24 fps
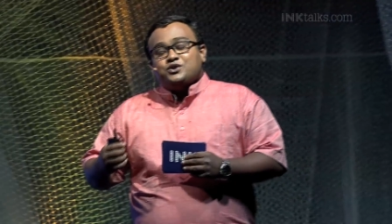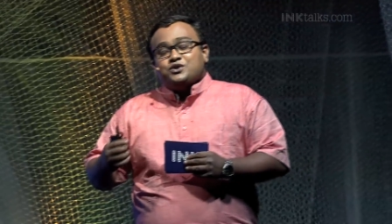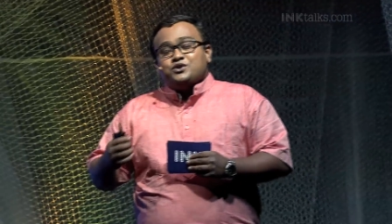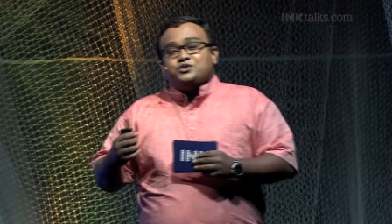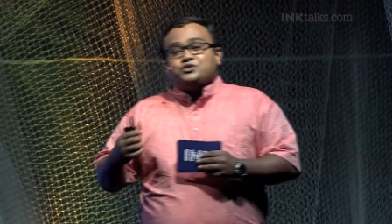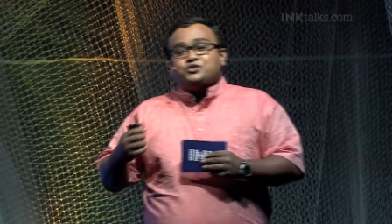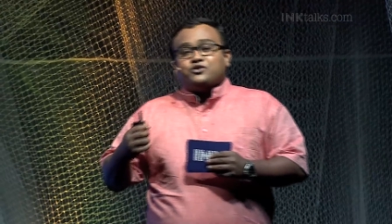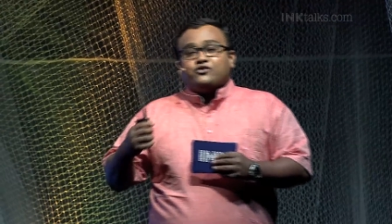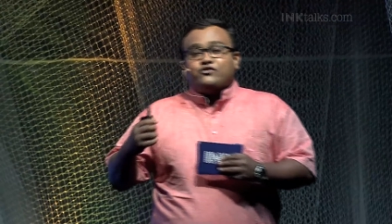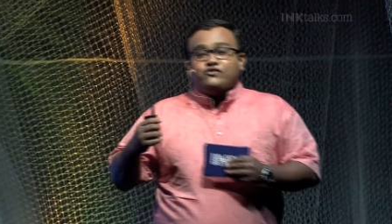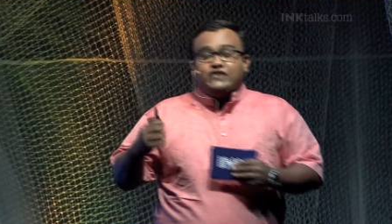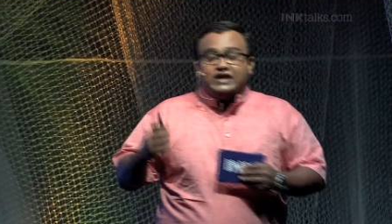
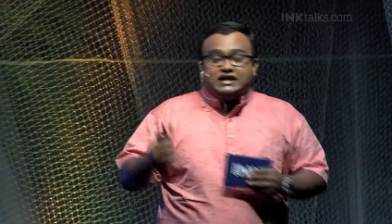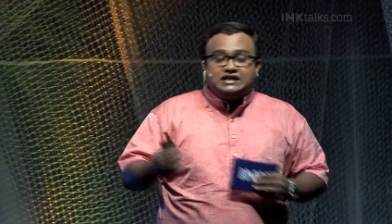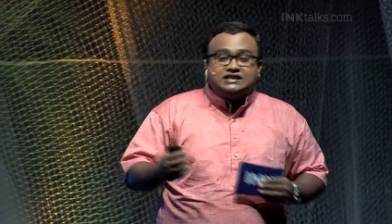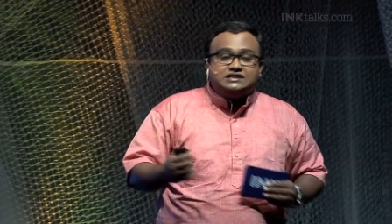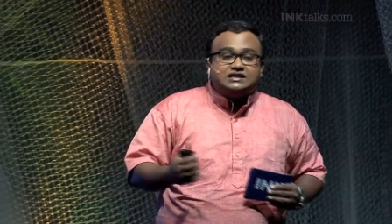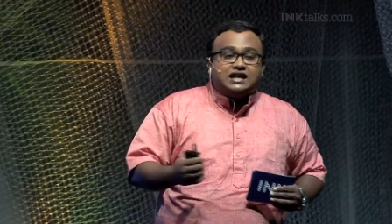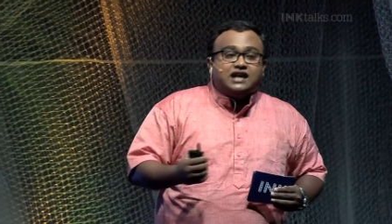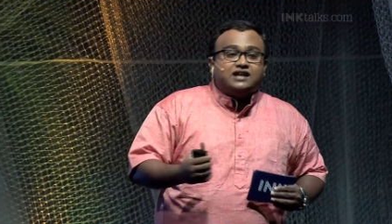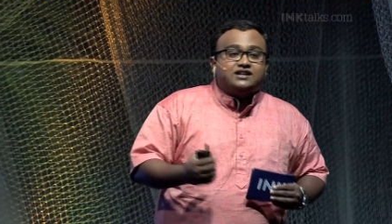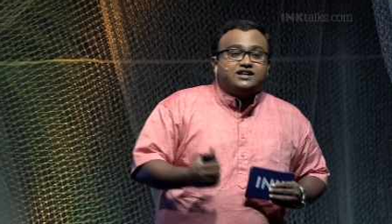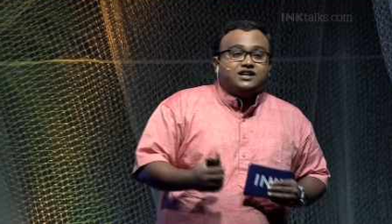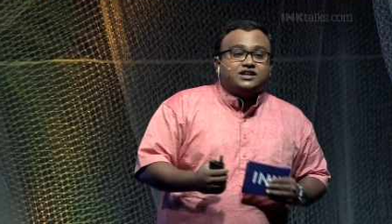So we
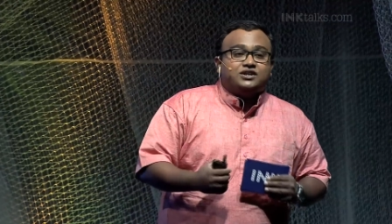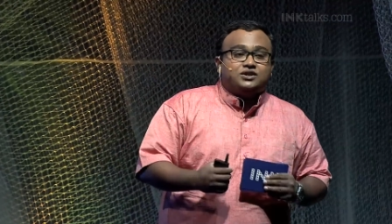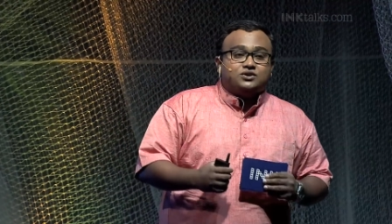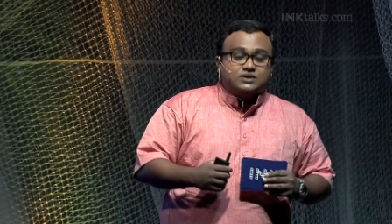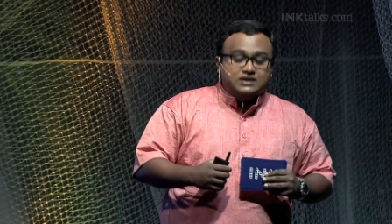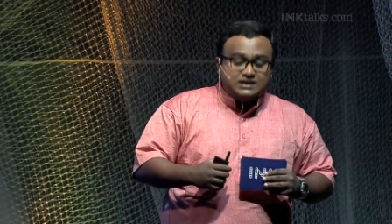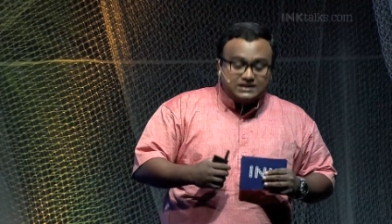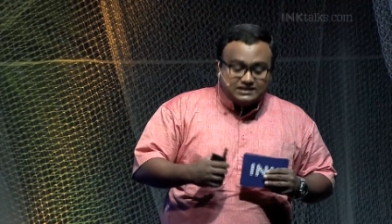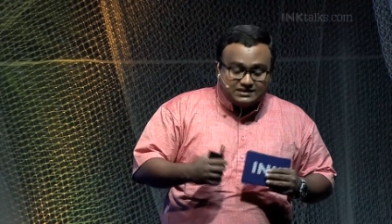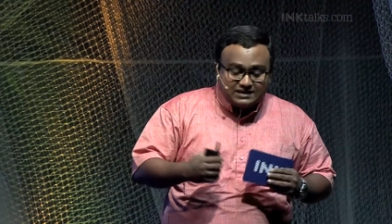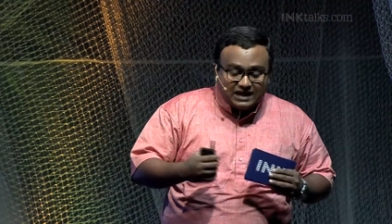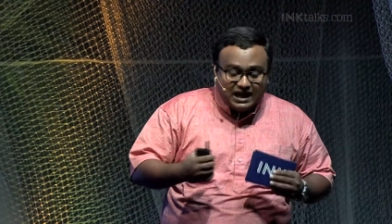started to
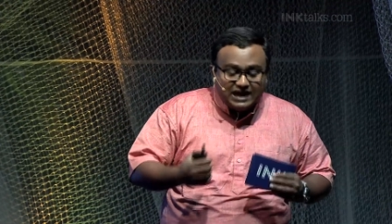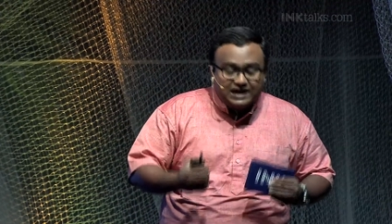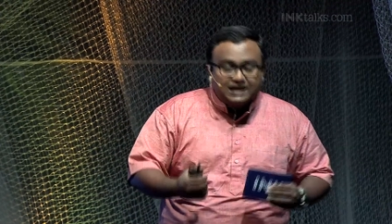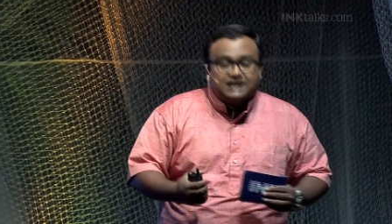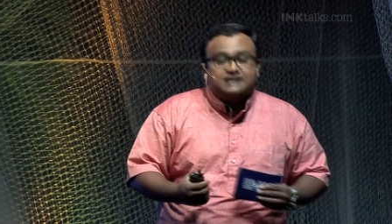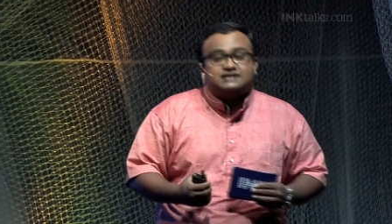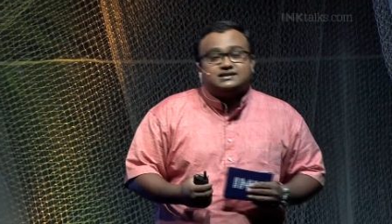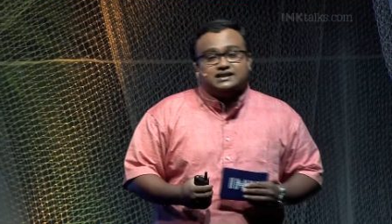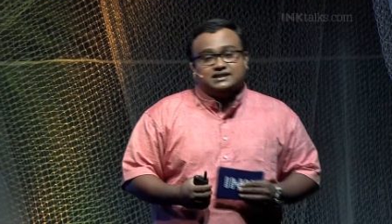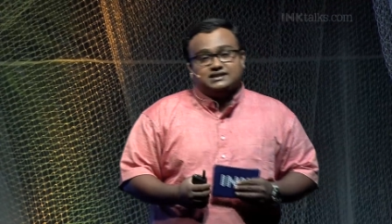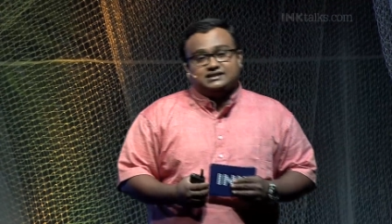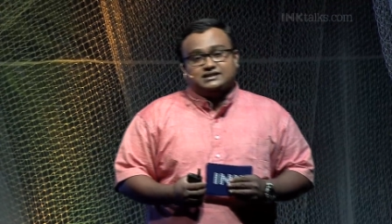design a
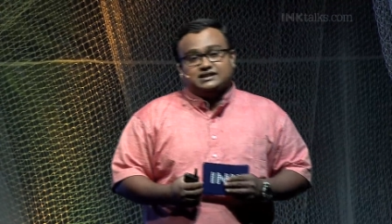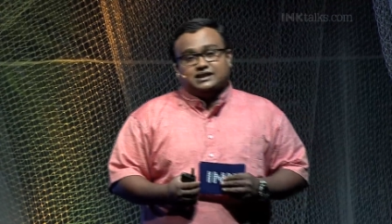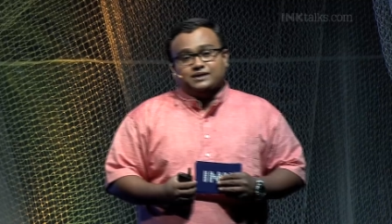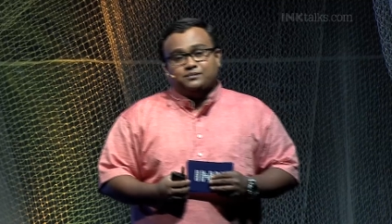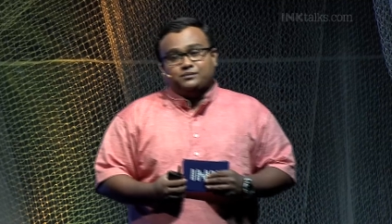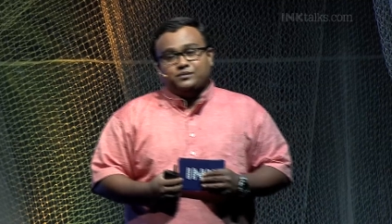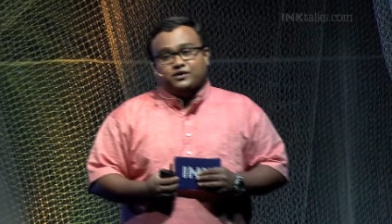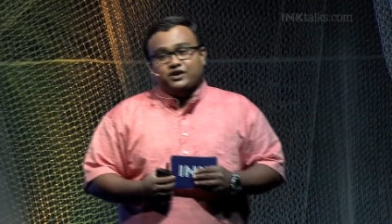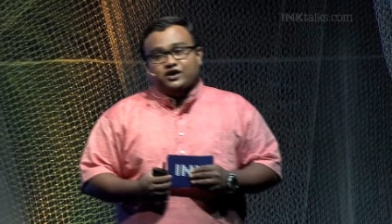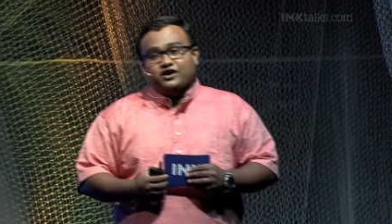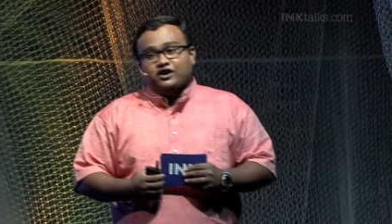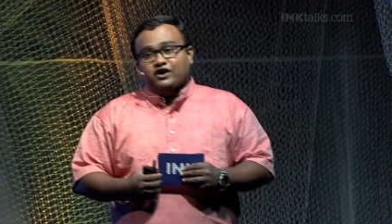
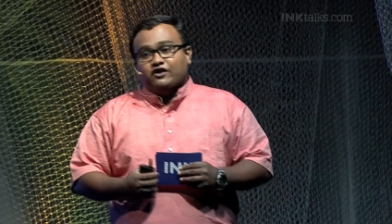system